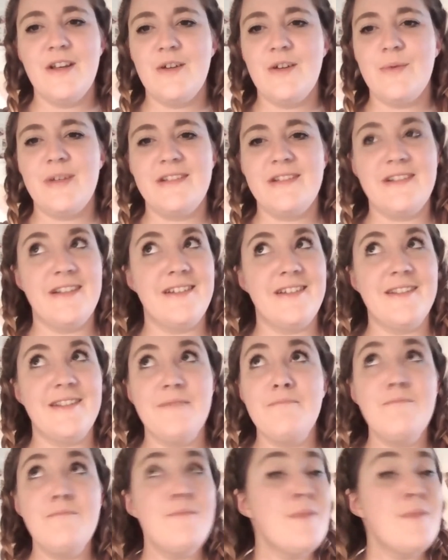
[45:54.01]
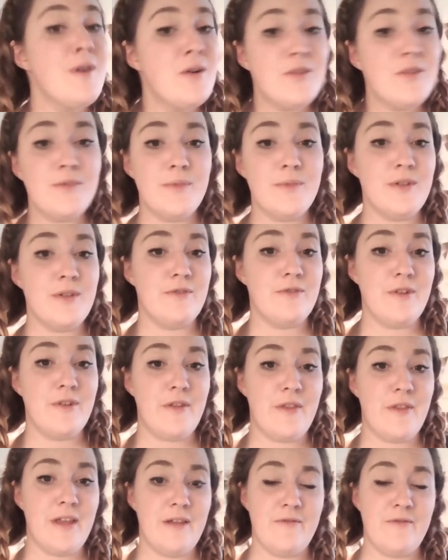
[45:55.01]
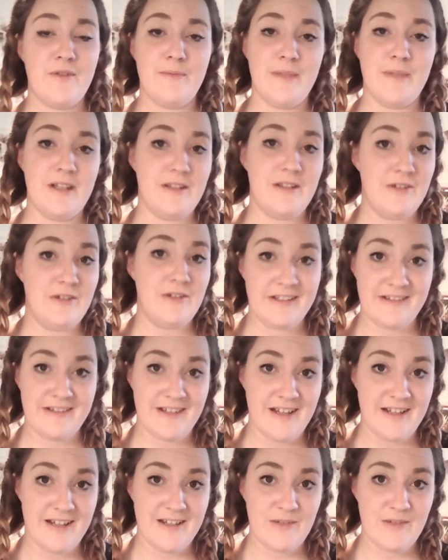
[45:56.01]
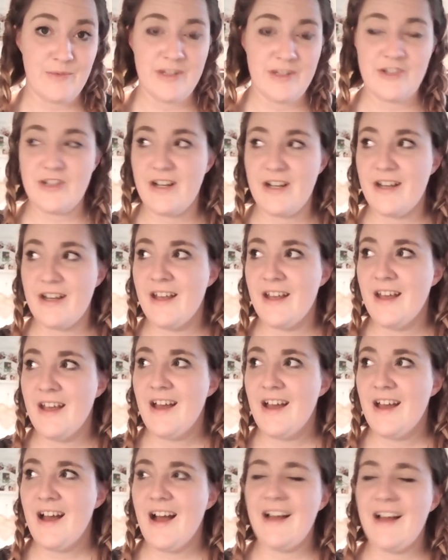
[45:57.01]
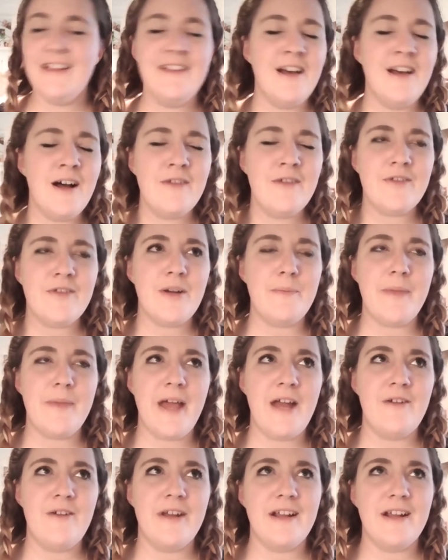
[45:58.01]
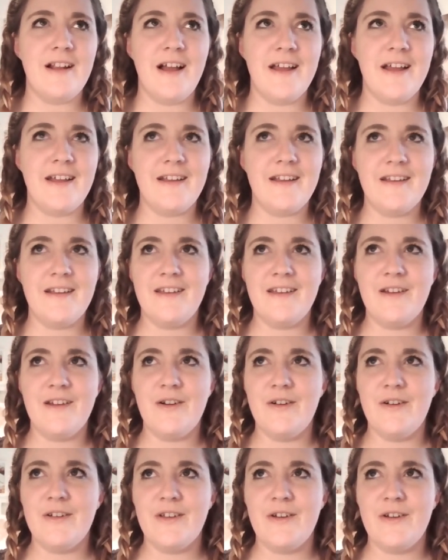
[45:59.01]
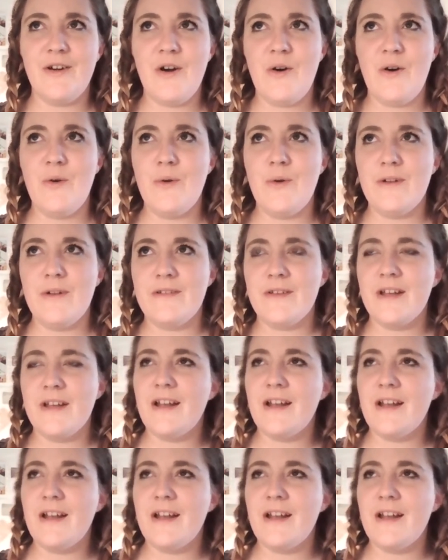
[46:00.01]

which is the most beautiful thing for me in your design, and which I love comparing, like your old,